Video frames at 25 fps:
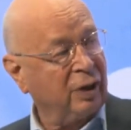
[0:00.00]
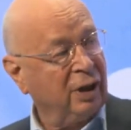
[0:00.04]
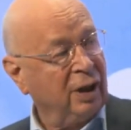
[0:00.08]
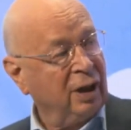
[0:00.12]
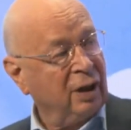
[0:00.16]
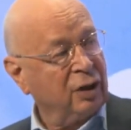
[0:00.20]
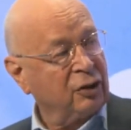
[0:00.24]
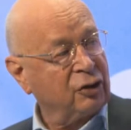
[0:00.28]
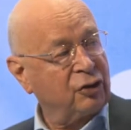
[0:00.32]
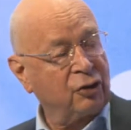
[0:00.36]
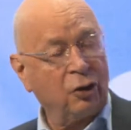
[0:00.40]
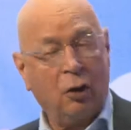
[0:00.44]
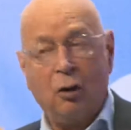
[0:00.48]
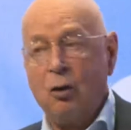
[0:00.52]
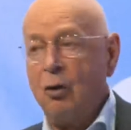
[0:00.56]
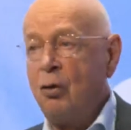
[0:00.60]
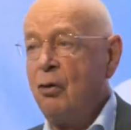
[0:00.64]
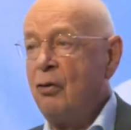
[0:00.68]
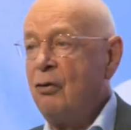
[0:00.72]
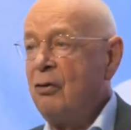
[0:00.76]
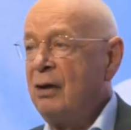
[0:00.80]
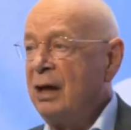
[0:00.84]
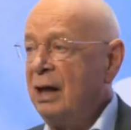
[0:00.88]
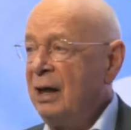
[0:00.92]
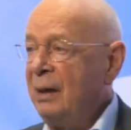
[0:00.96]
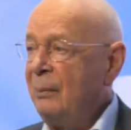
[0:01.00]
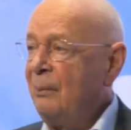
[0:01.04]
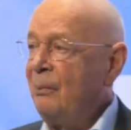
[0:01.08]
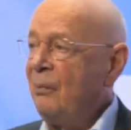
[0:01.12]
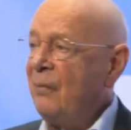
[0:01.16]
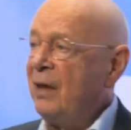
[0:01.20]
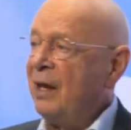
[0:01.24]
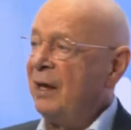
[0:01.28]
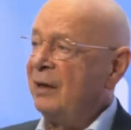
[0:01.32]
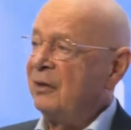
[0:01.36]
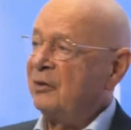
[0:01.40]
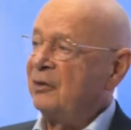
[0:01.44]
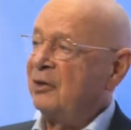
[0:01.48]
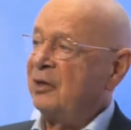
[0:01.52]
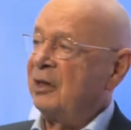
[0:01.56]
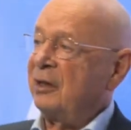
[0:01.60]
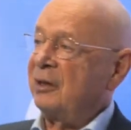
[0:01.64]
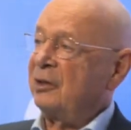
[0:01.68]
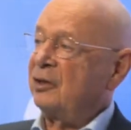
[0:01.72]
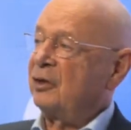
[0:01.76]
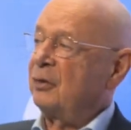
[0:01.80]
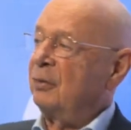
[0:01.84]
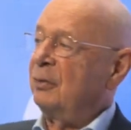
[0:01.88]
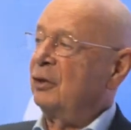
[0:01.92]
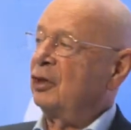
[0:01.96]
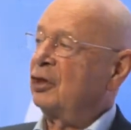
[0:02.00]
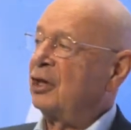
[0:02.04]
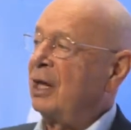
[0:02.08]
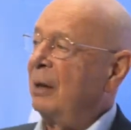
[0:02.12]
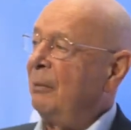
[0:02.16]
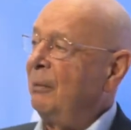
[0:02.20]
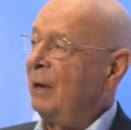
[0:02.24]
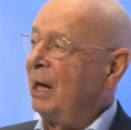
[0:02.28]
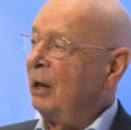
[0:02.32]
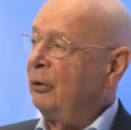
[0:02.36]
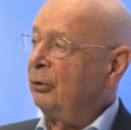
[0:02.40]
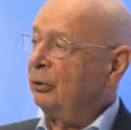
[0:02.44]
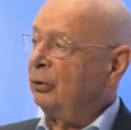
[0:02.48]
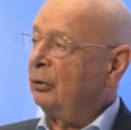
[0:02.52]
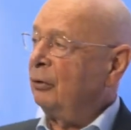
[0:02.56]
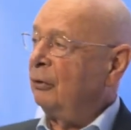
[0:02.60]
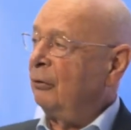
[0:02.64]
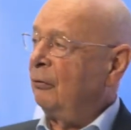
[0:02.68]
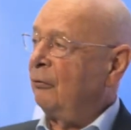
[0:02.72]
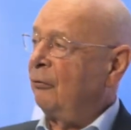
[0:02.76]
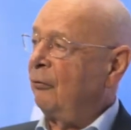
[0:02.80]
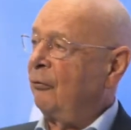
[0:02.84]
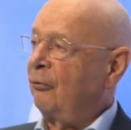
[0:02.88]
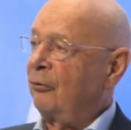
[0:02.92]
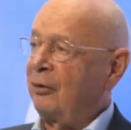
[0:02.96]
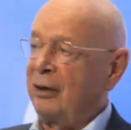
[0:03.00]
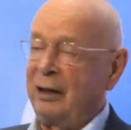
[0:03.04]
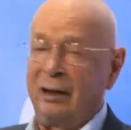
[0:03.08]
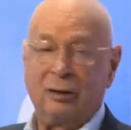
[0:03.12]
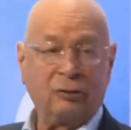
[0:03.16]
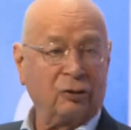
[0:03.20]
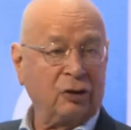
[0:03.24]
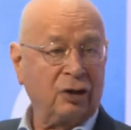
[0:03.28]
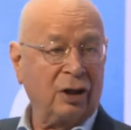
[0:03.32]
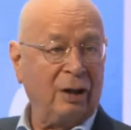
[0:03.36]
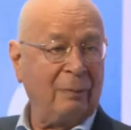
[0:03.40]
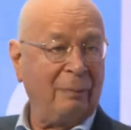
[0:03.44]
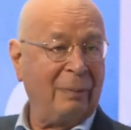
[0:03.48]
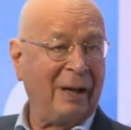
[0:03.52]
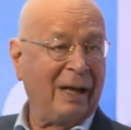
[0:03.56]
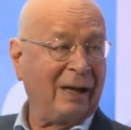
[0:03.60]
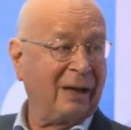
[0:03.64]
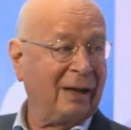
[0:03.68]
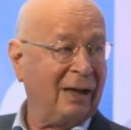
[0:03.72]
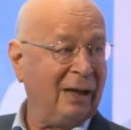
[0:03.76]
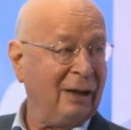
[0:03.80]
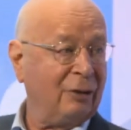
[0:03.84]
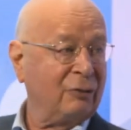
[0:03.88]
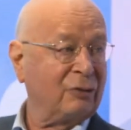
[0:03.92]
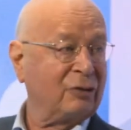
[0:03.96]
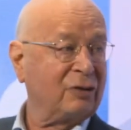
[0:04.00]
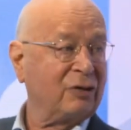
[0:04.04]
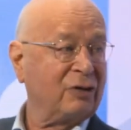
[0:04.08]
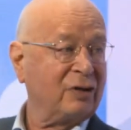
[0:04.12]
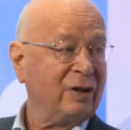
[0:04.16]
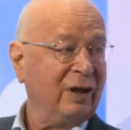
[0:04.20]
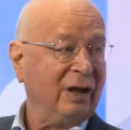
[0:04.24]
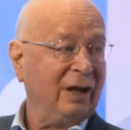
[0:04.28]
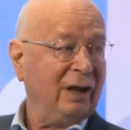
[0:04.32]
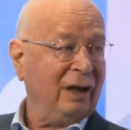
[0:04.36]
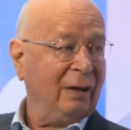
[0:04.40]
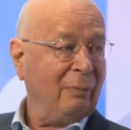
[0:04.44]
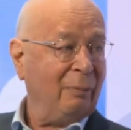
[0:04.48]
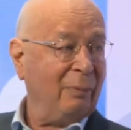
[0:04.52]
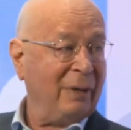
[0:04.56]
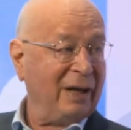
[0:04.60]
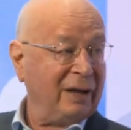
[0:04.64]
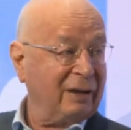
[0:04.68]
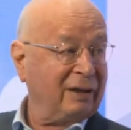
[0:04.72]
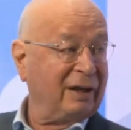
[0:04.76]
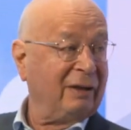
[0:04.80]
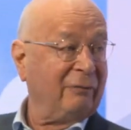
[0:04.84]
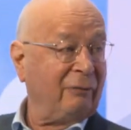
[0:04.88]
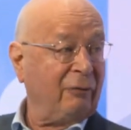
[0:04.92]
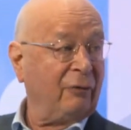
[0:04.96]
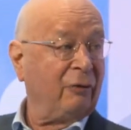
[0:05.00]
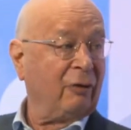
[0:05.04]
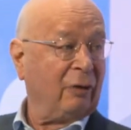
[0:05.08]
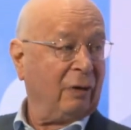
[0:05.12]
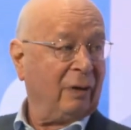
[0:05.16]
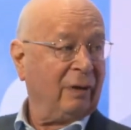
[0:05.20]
Mm-hmm. So ethics which come out of cultural backgrounds may differ